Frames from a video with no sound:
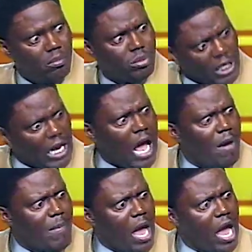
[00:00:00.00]
Sick of
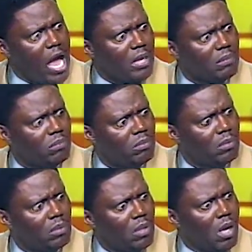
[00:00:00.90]
it, man.
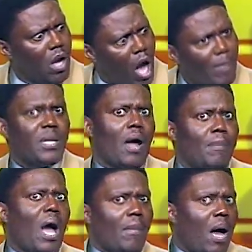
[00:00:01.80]

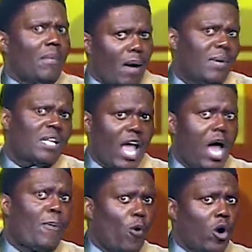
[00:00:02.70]
I'm at the
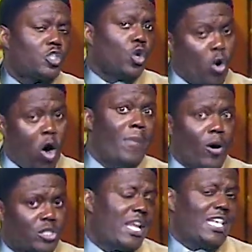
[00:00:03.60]
airport, two
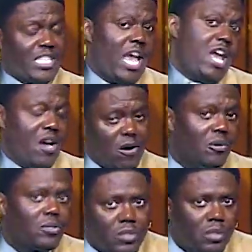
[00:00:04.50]

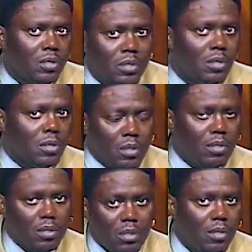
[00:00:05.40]
homosexuals.
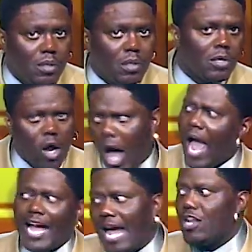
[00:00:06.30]
You know, I
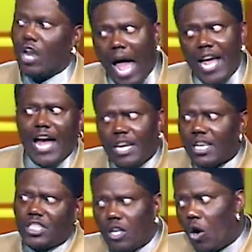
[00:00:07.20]
ain't got nothing
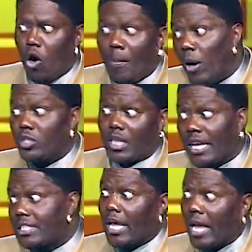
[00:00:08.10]
against no
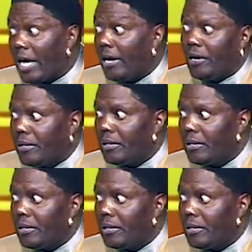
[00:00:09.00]
homosexual.